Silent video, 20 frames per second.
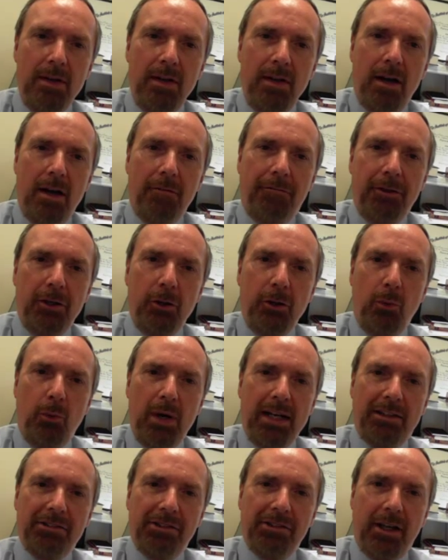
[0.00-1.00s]
A few
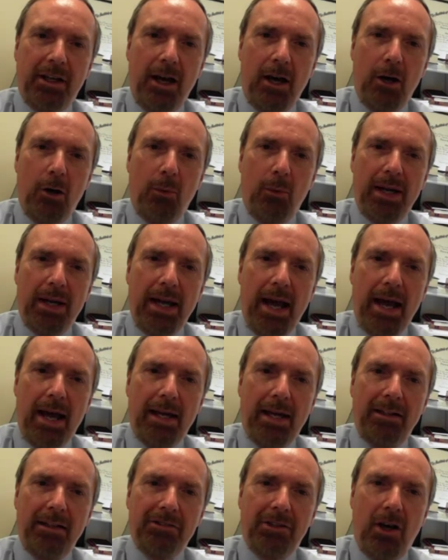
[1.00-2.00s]
weeks ago, we
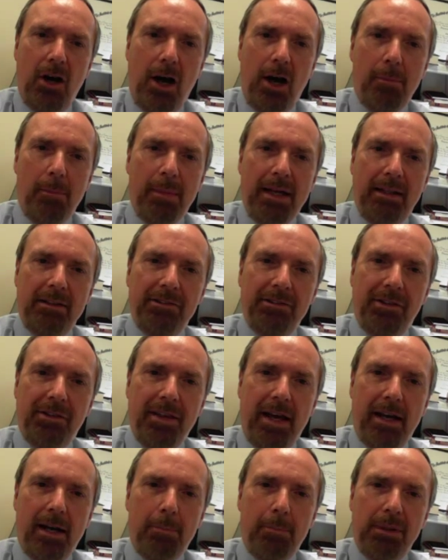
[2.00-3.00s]
had his comments
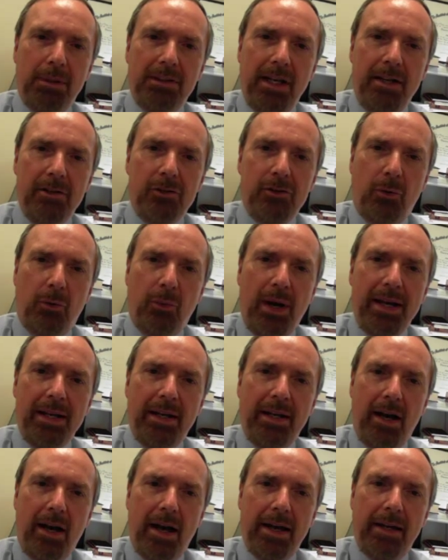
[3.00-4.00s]
that a potential
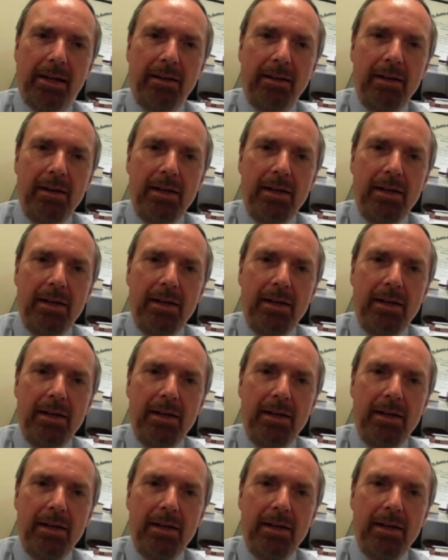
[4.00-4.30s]
rate hike